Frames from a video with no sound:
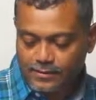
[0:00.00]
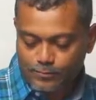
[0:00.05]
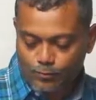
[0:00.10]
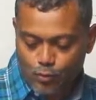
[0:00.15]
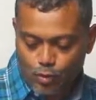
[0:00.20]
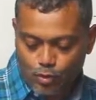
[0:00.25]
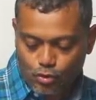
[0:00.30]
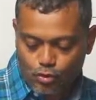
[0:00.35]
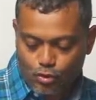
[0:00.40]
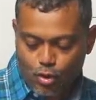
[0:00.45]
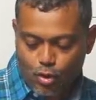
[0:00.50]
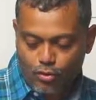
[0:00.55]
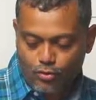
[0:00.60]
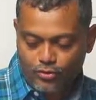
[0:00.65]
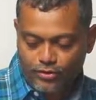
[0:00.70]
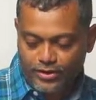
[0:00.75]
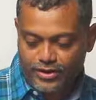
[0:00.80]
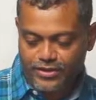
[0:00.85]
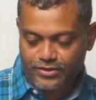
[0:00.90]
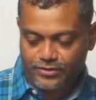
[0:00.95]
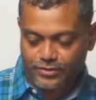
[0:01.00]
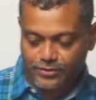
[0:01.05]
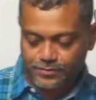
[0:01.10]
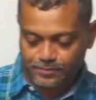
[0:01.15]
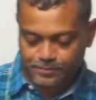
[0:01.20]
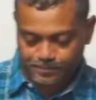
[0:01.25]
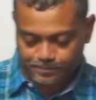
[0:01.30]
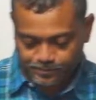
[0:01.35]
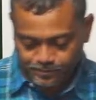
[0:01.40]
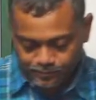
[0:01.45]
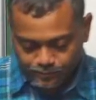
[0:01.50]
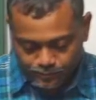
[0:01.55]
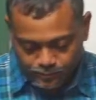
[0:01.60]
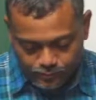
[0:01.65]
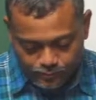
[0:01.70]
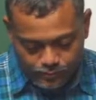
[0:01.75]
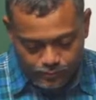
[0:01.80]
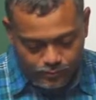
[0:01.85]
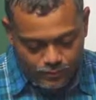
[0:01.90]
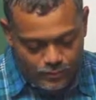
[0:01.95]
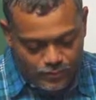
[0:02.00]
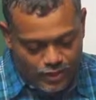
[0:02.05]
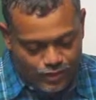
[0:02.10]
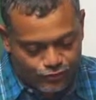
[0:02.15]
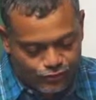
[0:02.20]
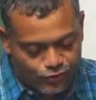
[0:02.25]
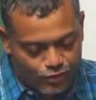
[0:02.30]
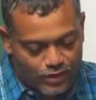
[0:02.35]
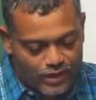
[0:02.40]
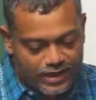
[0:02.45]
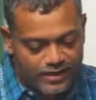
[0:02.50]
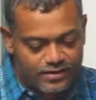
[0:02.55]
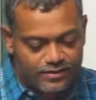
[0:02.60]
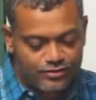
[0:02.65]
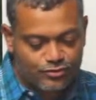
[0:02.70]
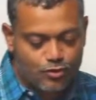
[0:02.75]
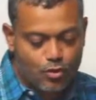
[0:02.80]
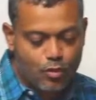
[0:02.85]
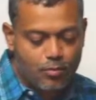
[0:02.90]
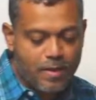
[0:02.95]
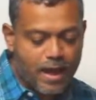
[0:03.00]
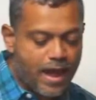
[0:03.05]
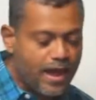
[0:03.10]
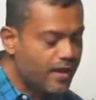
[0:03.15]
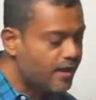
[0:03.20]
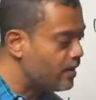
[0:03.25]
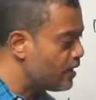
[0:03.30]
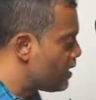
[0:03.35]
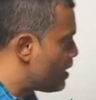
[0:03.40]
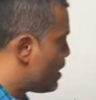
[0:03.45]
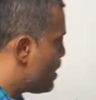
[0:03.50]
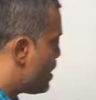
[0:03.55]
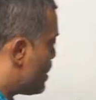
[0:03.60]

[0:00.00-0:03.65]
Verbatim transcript: more concrete. So let us go back